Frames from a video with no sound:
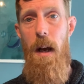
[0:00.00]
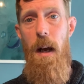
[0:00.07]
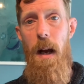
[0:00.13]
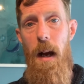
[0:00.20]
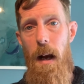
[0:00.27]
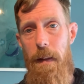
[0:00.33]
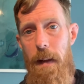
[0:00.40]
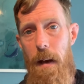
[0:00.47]

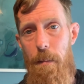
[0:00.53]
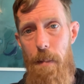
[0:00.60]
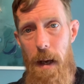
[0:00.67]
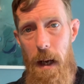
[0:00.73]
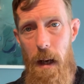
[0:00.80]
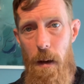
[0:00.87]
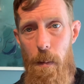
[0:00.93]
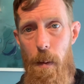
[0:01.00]
and then
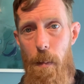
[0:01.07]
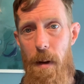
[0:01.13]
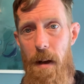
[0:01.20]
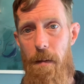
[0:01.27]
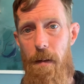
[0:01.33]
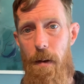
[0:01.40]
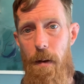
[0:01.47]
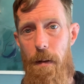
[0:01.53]
picking up a bit of
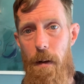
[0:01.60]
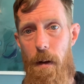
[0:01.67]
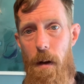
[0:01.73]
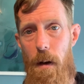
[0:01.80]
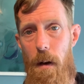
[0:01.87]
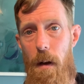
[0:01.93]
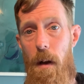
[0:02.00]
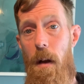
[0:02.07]
another
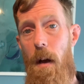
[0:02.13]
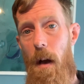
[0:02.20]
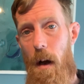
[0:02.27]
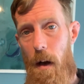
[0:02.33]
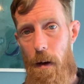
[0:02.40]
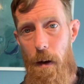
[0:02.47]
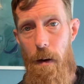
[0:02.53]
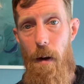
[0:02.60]
colour and
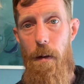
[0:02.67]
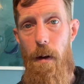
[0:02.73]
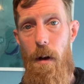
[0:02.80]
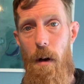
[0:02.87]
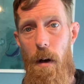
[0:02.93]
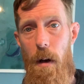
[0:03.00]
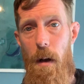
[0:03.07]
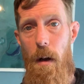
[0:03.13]
another
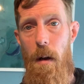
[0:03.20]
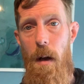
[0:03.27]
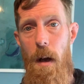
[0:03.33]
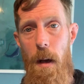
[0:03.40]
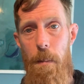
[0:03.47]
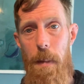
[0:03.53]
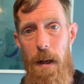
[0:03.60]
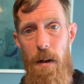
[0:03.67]
colour,
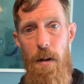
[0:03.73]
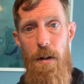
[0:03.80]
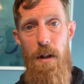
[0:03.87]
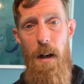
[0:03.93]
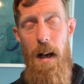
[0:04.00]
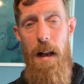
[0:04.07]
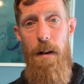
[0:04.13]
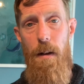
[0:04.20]
because you'll
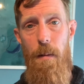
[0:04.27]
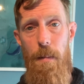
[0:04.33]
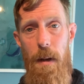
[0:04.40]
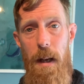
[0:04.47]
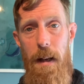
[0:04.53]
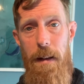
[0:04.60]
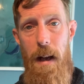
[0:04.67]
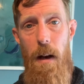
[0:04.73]
end up
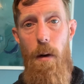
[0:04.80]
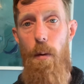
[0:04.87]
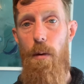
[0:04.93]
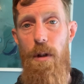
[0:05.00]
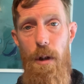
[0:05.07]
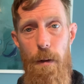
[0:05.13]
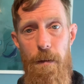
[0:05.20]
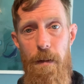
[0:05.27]
in that all
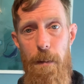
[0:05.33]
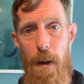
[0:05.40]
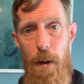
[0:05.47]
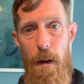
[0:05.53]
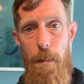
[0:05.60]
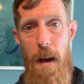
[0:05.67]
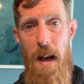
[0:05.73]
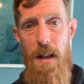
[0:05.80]
too familiar
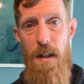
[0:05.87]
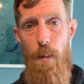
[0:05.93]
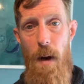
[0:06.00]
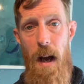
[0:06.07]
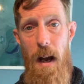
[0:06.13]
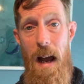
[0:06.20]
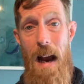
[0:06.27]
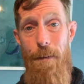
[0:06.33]
mess
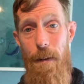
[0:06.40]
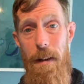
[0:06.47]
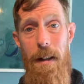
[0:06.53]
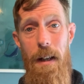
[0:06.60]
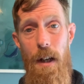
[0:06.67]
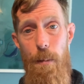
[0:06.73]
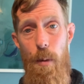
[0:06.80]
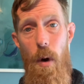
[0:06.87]
where everything
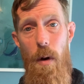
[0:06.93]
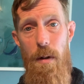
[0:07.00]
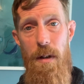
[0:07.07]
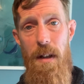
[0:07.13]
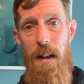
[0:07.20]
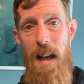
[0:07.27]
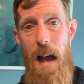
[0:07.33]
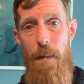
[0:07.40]
you put onto the
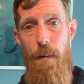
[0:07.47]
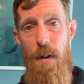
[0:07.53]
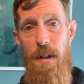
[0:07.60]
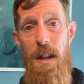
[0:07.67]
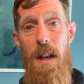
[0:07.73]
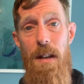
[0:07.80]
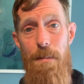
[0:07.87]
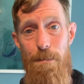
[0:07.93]
canvas
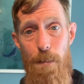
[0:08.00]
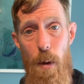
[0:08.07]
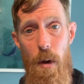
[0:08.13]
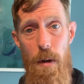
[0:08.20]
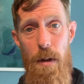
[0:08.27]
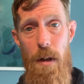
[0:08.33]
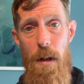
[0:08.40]
is mud.